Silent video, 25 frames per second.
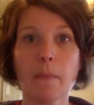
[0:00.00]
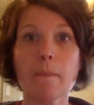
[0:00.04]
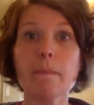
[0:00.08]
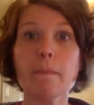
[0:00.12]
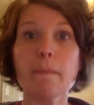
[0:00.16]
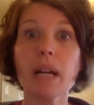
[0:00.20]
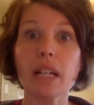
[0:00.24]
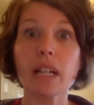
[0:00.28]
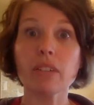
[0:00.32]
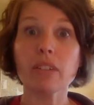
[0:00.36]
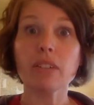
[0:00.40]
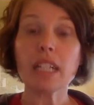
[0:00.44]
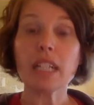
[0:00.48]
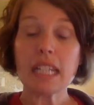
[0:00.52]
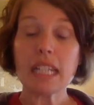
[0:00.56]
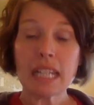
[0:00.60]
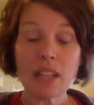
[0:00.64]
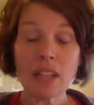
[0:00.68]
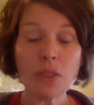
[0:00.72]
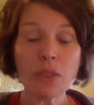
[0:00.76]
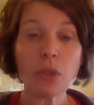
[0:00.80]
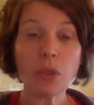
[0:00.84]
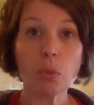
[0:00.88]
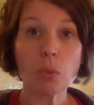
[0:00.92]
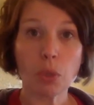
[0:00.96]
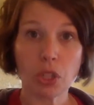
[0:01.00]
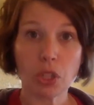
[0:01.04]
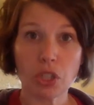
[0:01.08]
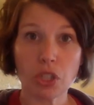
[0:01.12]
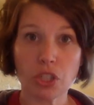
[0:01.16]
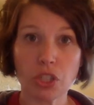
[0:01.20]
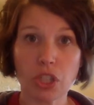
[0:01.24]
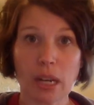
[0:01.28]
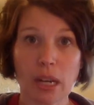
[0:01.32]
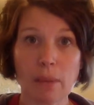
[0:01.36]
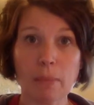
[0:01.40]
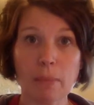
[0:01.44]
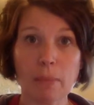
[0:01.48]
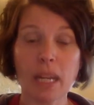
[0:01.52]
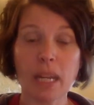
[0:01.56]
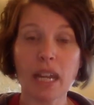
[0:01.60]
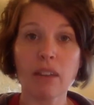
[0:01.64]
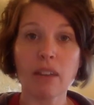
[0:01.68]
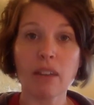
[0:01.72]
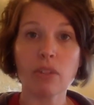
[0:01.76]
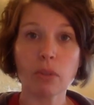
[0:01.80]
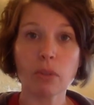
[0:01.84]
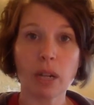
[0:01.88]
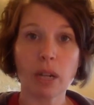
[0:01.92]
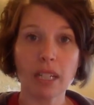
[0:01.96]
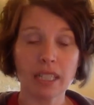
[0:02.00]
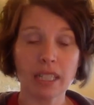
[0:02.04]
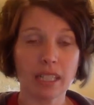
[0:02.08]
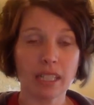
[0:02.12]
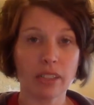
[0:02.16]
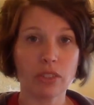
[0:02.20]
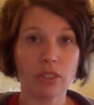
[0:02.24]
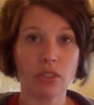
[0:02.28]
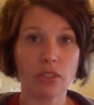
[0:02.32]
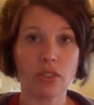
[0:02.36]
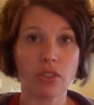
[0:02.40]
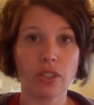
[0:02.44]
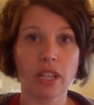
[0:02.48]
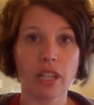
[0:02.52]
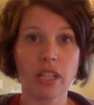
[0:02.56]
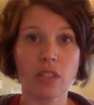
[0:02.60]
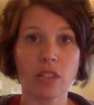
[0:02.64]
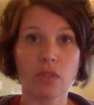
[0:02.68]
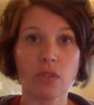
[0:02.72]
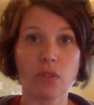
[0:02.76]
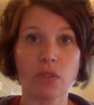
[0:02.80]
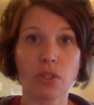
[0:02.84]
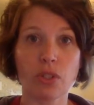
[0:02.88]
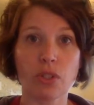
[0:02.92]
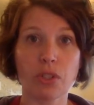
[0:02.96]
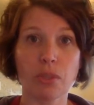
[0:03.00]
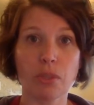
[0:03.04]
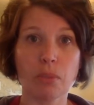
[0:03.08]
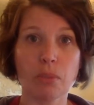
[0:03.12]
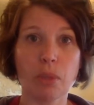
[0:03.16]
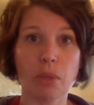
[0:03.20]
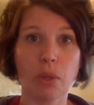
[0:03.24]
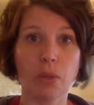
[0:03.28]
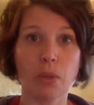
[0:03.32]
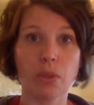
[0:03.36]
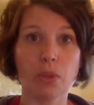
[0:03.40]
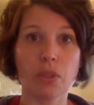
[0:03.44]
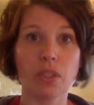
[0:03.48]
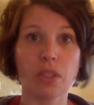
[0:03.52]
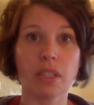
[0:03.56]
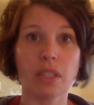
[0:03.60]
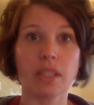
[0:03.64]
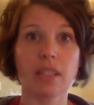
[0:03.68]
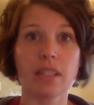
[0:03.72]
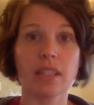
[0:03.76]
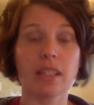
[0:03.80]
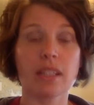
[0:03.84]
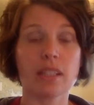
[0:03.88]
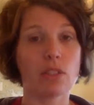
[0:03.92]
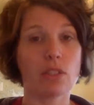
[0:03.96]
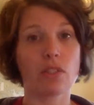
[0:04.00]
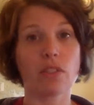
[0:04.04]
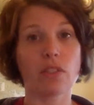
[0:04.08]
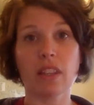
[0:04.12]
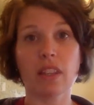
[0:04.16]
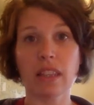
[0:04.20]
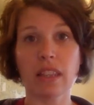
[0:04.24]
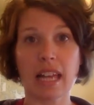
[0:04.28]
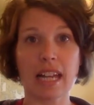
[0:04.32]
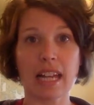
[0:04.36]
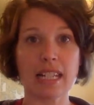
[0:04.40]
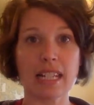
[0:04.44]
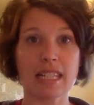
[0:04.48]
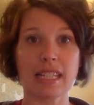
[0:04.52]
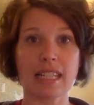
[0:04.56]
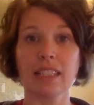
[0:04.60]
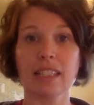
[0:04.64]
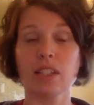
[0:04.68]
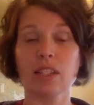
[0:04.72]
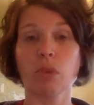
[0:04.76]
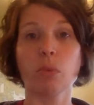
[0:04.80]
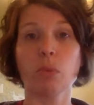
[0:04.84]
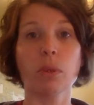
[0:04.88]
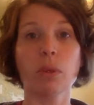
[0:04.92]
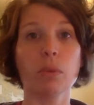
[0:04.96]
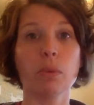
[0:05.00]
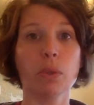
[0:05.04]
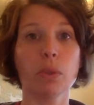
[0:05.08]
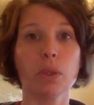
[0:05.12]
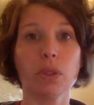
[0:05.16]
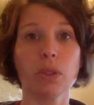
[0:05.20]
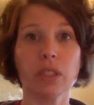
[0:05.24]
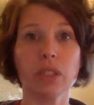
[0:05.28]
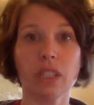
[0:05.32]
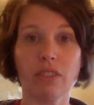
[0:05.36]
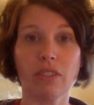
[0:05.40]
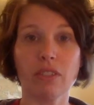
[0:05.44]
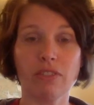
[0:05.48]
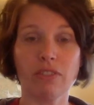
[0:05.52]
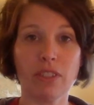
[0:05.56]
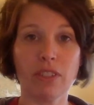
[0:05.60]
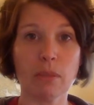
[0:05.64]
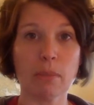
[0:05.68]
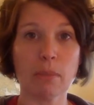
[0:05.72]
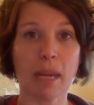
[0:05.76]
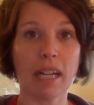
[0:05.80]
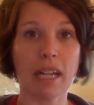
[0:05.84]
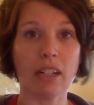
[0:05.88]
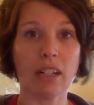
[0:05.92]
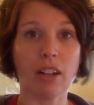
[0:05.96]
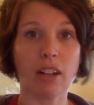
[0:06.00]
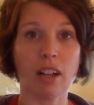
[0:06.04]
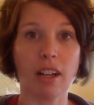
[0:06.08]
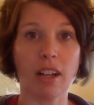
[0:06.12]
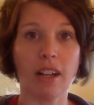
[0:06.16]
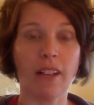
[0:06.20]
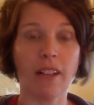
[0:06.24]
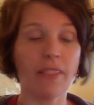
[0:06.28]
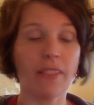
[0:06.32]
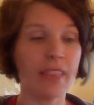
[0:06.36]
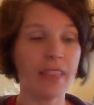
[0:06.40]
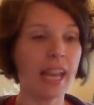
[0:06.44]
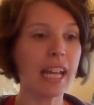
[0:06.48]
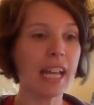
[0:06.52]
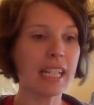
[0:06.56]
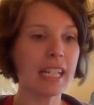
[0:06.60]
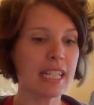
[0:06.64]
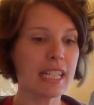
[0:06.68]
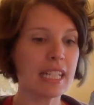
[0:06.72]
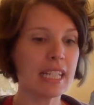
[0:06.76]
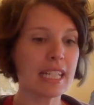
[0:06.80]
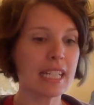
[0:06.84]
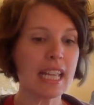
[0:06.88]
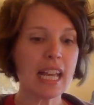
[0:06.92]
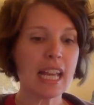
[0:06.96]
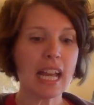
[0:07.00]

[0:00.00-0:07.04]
But in the workshop, I have a writing exercise for us to post as sort of the last thing that we will give feedback on. And that is,